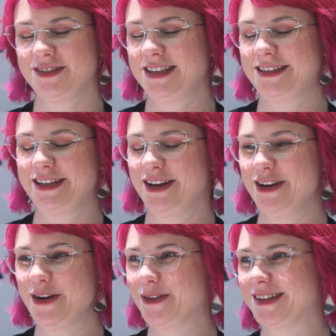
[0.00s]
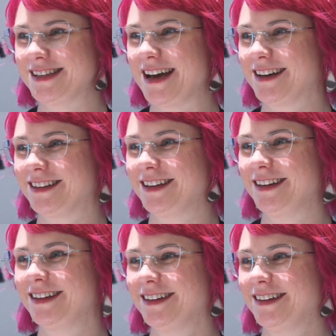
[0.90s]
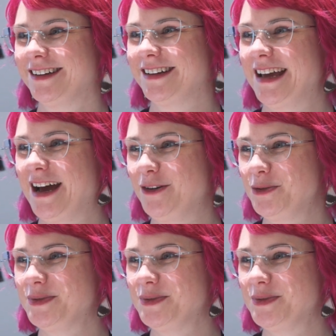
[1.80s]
You need to know exactly how